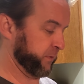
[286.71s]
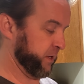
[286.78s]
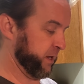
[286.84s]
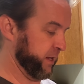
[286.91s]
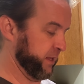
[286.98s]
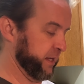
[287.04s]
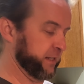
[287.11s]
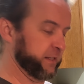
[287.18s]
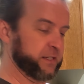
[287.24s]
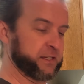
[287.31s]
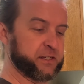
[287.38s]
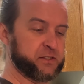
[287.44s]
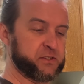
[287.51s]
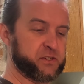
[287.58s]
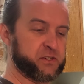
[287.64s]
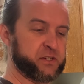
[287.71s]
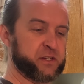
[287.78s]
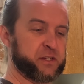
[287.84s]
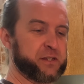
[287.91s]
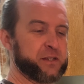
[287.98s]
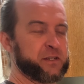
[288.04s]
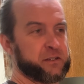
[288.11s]
I like these
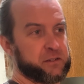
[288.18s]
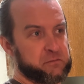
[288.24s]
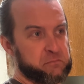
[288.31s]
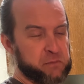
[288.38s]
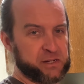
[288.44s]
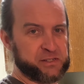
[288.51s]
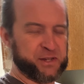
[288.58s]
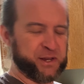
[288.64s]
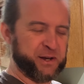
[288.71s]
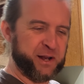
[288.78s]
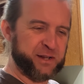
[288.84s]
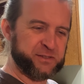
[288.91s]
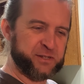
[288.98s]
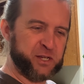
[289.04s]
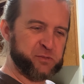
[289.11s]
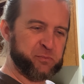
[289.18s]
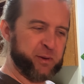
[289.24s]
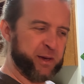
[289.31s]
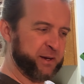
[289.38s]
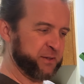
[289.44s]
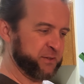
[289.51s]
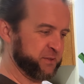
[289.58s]
Mexican hot sauce
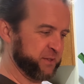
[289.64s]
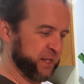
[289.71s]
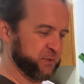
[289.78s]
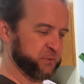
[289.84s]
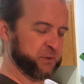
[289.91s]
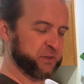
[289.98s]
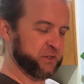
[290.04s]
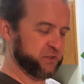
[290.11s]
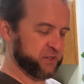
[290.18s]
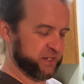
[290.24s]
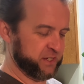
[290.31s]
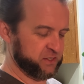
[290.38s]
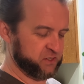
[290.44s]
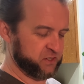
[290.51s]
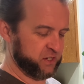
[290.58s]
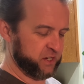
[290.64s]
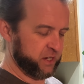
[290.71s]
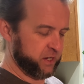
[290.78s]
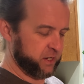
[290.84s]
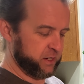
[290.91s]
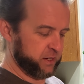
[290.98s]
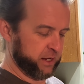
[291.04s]
bottles. That's what this is.
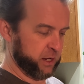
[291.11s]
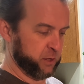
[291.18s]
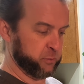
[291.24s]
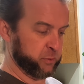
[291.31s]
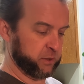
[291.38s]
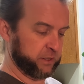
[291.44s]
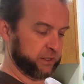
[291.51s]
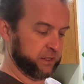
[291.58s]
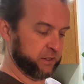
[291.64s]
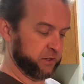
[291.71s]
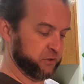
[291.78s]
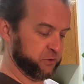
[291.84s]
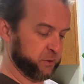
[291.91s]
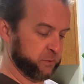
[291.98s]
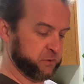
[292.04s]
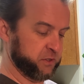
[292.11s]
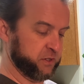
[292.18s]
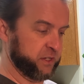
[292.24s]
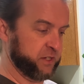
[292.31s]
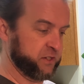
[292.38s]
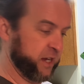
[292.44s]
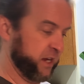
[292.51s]
I'll put a link in the description to
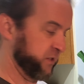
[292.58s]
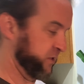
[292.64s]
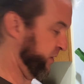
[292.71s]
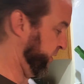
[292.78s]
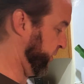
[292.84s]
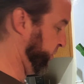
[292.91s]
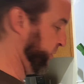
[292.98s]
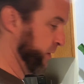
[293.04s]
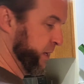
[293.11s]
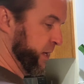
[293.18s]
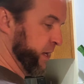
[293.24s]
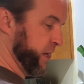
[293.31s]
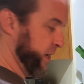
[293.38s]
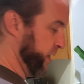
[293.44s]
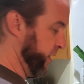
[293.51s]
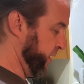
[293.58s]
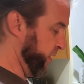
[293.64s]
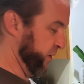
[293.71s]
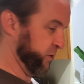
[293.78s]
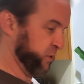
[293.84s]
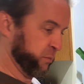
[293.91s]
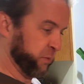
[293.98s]
these guys too.
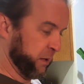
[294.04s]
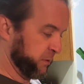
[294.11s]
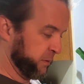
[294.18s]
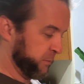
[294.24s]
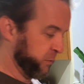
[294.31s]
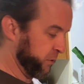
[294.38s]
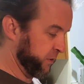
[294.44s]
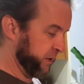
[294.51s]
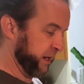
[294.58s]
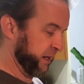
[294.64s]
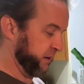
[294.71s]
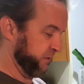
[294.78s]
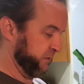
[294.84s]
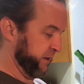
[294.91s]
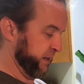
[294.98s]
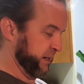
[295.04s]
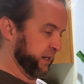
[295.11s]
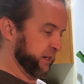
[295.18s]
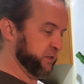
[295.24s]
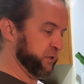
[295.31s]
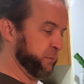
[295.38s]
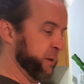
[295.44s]
This will probably be more than I can fit
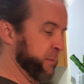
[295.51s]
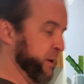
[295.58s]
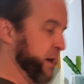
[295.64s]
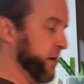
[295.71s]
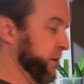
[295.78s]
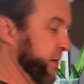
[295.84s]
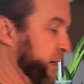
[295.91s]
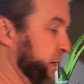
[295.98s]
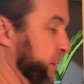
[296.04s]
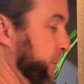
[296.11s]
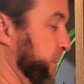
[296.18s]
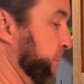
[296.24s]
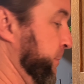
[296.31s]
into my bottle here.